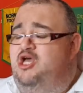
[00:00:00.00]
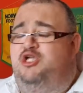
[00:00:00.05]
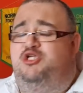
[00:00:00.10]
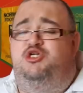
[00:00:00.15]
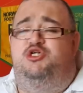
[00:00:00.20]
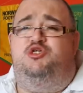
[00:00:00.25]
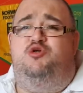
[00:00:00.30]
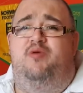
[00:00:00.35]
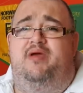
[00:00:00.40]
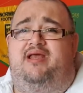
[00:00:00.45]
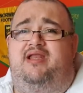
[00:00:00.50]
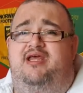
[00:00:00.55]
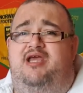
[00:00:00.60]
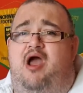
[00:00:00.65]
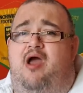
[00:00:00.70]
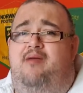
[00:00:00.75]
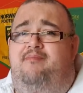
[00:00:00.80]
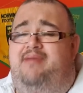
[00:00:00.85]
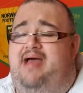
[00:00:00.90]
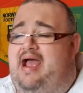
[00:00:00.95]
just quickly
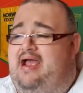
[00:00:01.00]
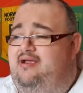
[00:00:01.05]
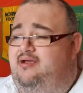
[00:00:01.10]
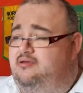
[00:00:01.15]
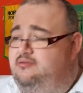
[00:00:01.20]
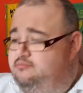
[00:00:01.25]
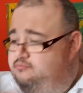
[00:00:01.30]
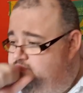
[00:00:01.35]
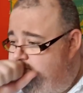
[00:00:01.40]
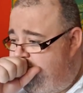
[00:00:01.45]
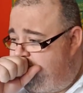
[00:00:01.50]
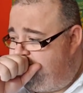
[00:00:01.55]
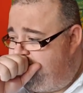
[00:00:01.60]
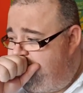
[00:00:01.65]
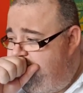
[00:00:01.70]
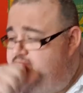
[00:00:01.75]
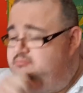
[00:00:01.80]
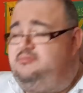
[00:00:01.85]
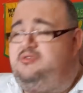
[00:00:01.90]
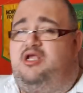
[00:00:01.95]
going back,
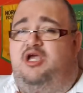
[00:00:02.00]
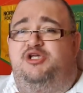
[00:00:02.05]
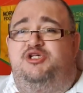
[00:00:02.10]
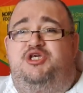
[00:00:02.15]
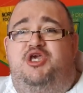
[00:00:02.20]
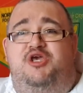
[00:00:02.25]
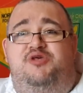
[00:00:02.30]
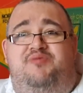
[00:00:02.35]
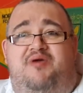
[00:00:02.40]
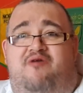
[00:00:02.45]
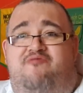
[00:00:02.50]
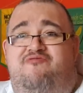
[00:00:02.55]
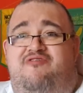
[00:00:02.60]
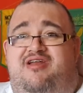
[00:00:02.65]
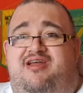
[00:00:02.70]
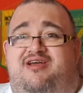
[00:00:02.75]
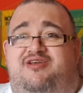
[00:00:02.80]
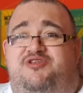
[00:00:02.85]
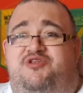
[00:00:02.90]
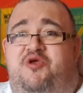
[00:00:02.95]
excuse me, I
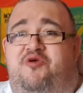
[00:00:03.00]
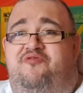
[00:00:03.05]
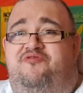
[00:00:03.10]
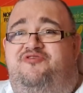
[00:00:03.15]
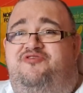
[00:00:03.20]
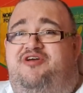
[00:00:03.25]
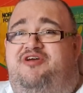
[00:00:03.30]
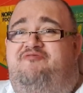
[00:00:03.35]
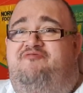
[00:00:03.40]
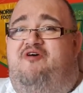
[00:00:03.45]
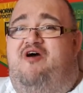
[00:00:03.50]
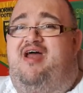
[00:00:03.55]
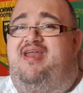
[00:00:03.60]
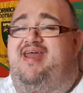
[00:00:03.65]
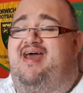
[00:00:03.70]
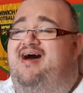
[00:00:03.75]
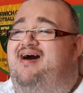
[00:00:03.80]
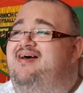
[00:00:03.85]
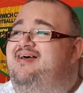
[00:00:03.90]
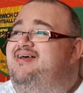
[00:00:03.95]
really could do a drink right
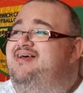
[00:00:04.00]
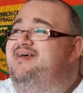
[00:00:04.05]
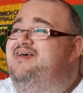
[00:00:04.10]
now.